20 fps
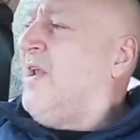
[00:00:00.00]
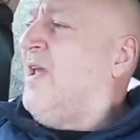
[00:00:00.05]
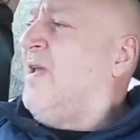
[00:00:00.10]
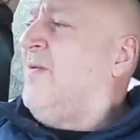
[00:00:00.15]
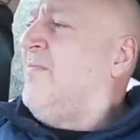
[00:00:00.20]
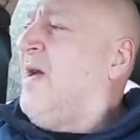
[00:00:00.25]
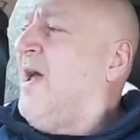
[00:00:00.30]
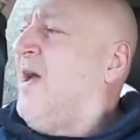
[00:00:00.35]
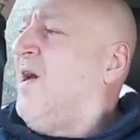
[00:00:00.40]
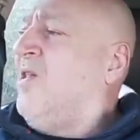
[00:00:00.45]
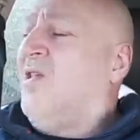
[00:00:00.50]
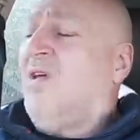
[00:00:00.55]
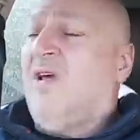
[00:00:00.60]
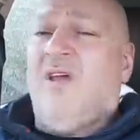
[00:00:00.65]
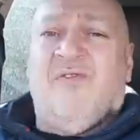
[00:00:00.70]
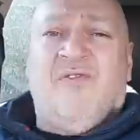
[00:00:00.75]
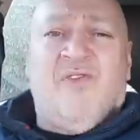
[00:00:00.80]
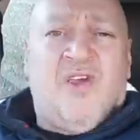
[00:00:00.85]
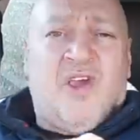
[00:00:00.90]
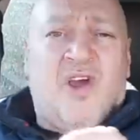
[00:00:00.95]
an email.
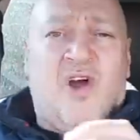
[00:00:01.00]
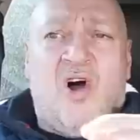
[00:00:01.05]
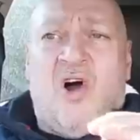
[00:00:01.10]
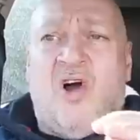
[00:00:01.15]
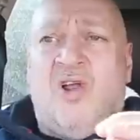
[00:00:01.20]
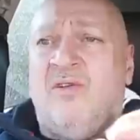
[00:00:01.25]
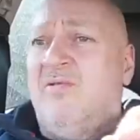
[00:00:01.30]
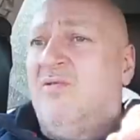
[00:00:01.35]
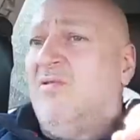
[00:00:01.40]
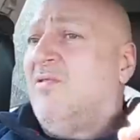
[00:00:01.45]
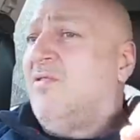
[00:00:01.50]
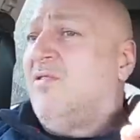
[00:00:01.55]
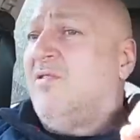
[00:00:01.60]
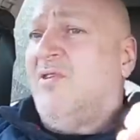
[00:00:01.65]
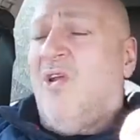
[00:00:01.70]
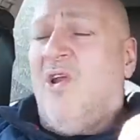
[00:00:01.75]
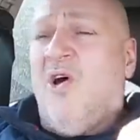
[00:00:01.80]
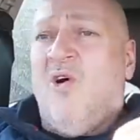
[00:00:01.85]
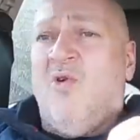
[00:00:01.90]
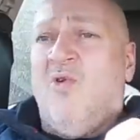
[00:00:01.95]
If you can't,
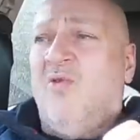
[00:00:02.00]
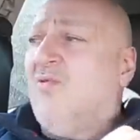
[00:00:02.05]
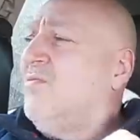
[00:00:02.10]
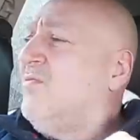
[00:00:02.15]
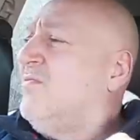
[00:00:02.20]
you know,